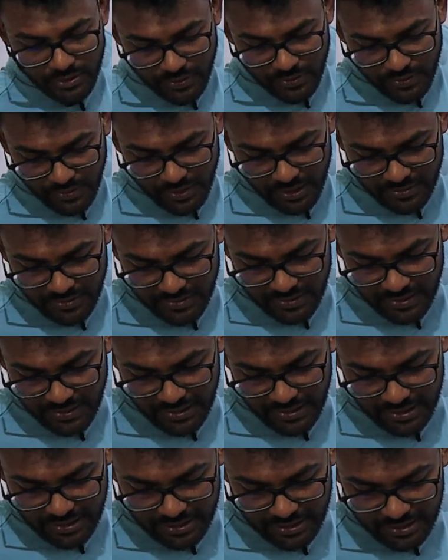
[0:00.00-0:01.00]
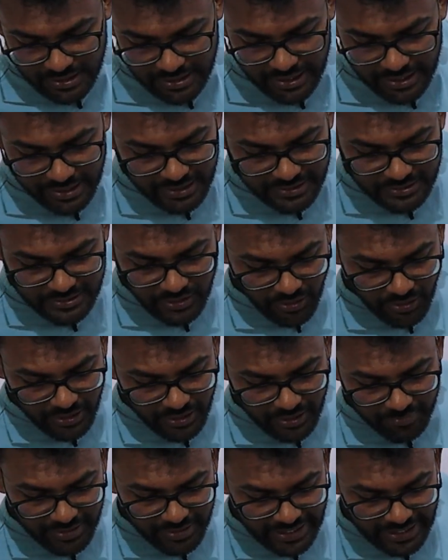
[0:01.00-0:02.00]
can see it is not
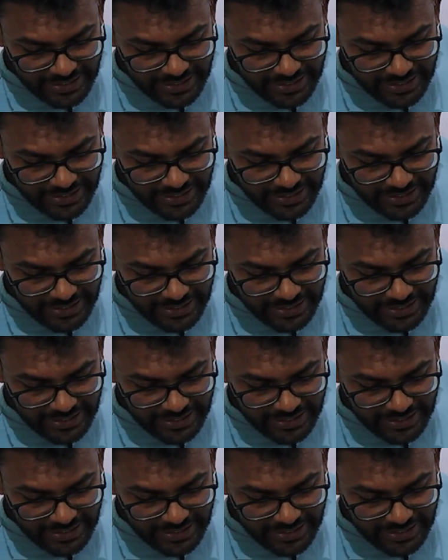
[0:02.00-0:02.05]
being